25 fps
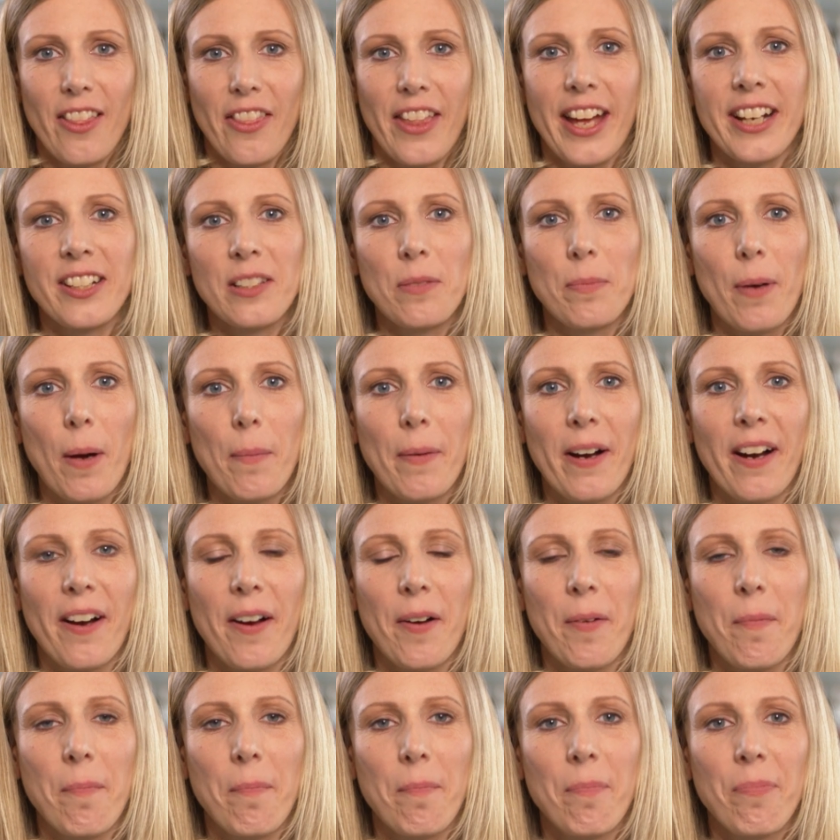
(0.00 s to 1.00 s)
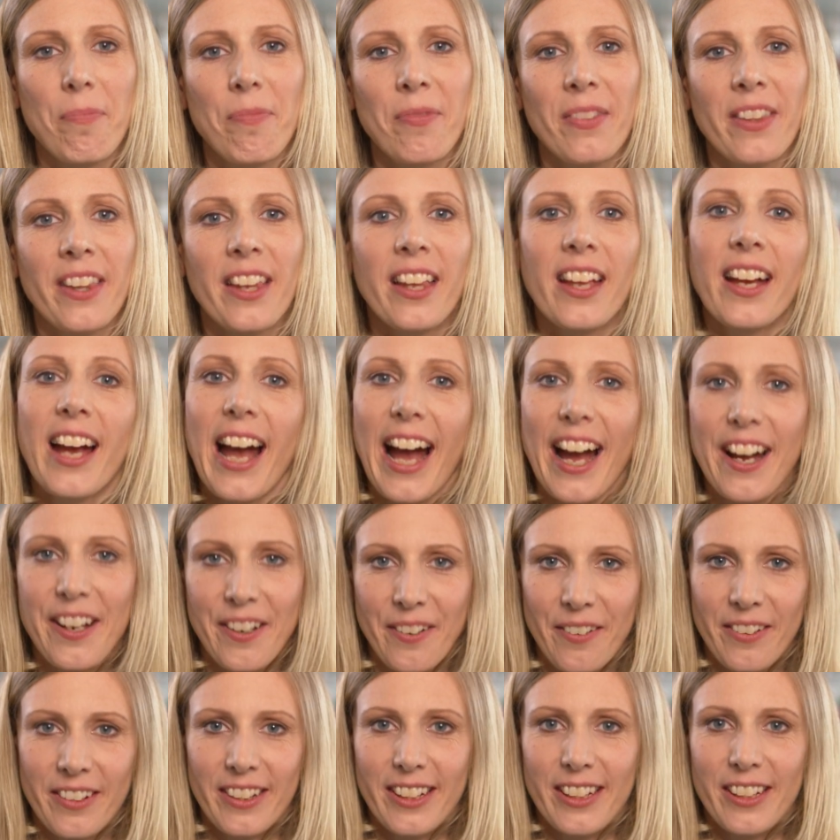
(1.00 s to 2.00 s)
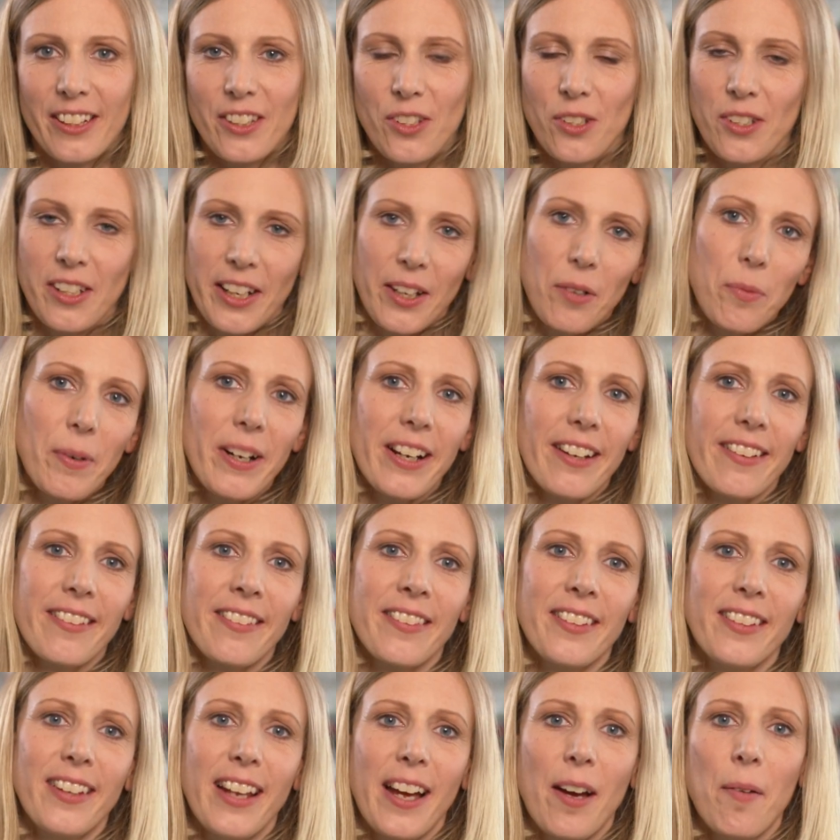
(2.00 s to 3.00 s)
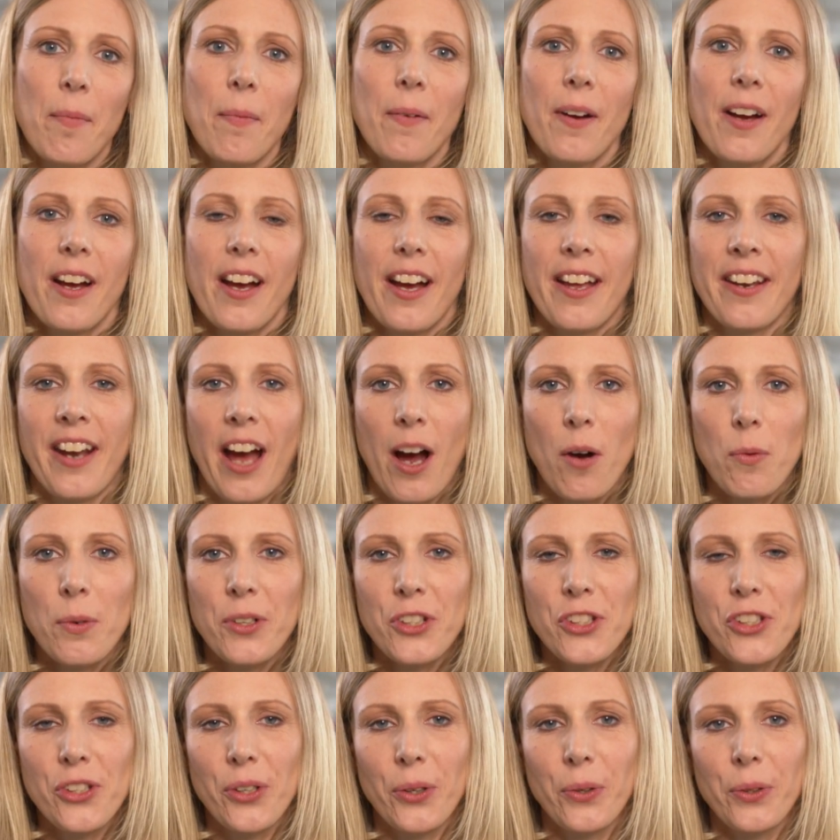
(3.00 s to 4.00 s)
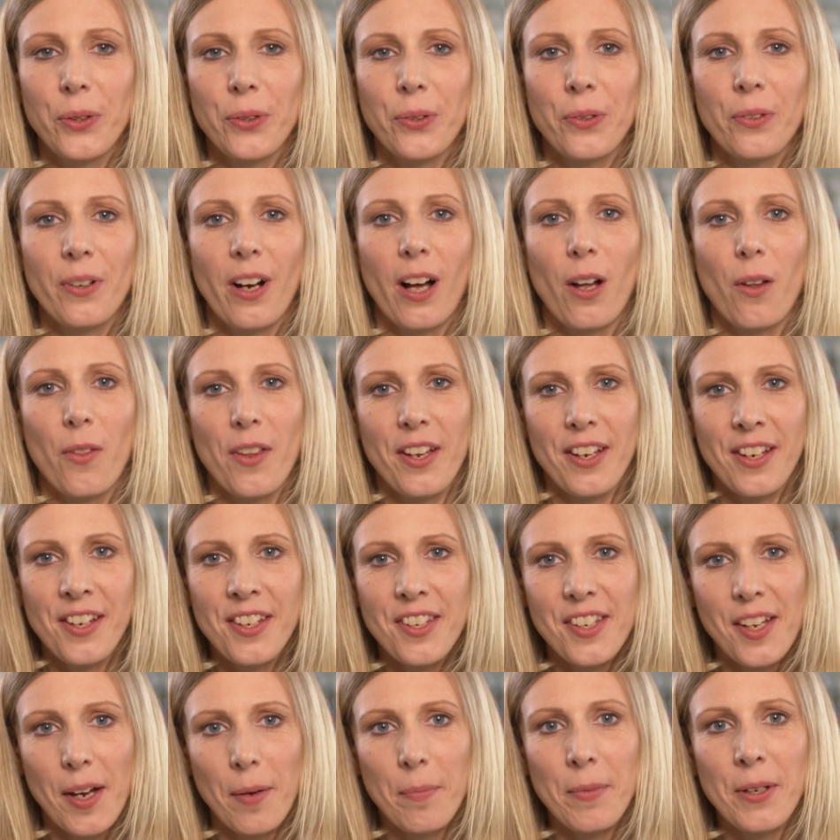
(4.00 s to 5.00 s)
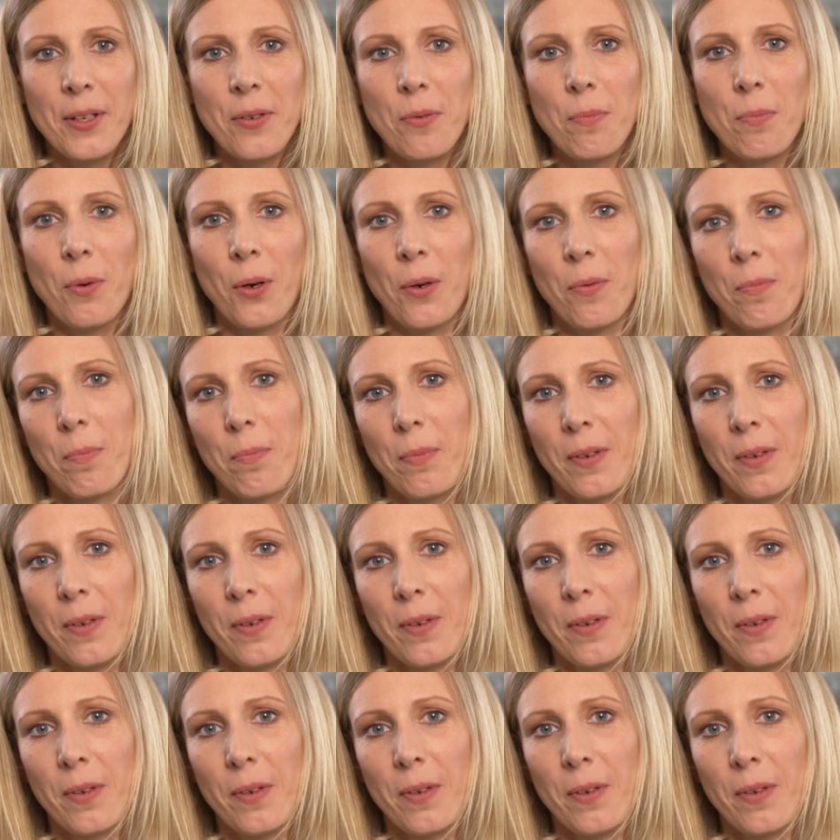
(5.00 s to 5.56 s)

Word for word: Thanks, Barbara. Hi, today we are in the lab and I will show you how the Inter-Amino Bond